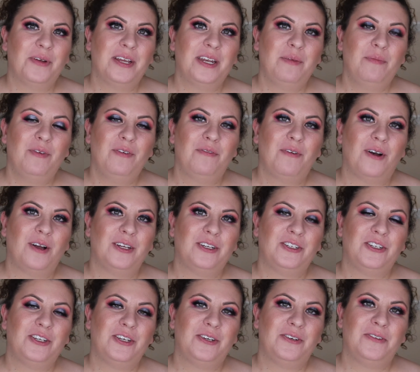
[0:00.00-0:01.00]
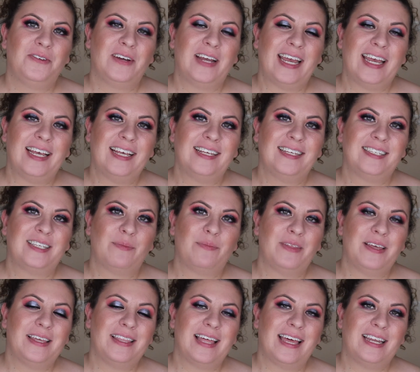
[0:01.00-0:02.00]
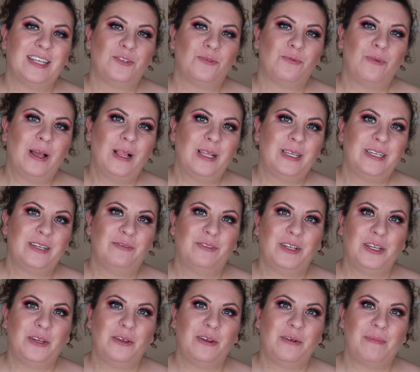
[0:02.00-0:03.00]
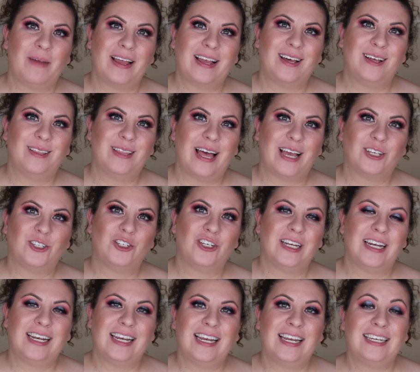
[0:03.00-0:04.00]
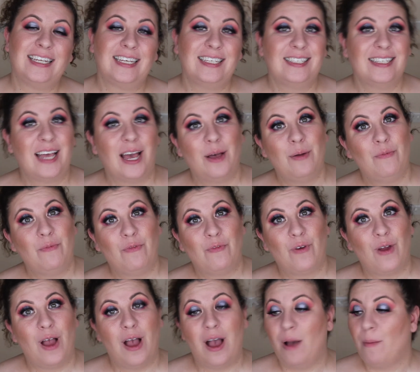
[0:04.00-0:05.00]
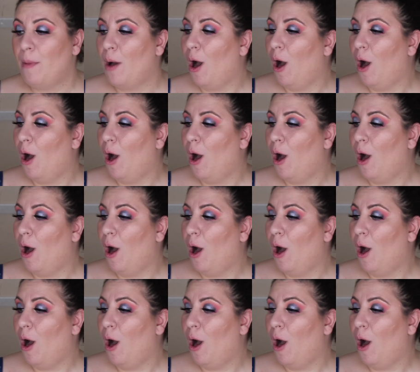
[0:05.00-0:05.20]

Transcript: we're gonna move on to is something that is relatively new to my collection, and it does come from